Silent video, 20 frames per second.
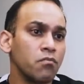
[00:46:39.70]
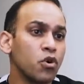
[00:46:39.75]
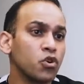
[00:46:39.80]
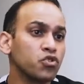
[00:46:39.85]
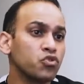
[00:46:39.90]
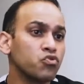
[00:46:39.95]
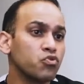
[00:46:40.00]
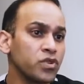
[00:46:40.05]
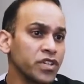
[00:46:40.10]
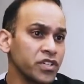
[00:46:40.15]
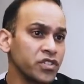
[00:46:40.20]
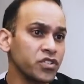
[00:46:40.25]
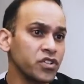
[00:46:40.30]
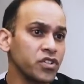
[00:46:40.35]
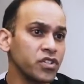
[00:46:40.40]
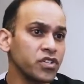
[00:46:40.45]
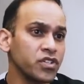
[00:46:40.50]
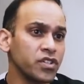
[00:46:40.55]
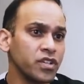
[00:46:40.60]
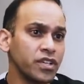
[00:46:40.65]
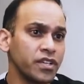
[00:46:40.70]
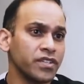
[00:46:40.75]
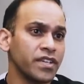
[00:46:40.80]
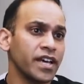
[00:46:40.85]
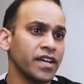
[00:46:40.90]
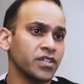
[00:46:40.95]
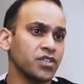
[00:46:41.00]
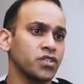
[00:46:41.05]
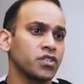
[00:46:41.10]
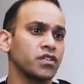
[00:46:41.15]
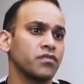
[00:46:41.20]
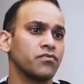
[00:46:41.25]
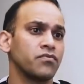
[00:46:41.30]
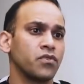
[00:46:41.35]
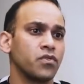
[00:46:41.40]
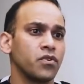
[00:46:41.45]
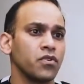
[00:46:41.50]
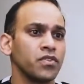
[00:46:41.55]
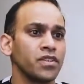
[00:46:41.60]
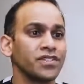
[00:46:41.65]
most research is actually
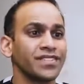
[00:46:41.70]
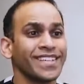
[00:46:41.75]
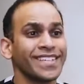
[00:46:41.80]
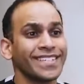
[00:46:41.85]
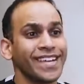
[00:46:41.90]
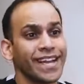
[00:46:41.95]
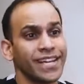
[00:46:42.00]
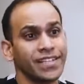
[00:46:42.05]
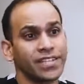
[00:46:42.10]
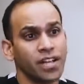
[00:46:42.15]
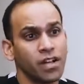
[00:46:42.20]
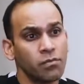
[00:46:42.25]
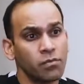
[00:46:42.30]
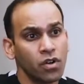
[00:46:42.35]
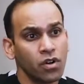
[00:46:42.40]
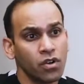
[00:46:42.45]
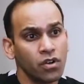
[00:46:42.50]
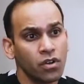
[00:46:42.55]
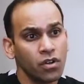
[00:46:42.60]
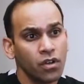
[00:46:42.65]
for things like tennis elbow.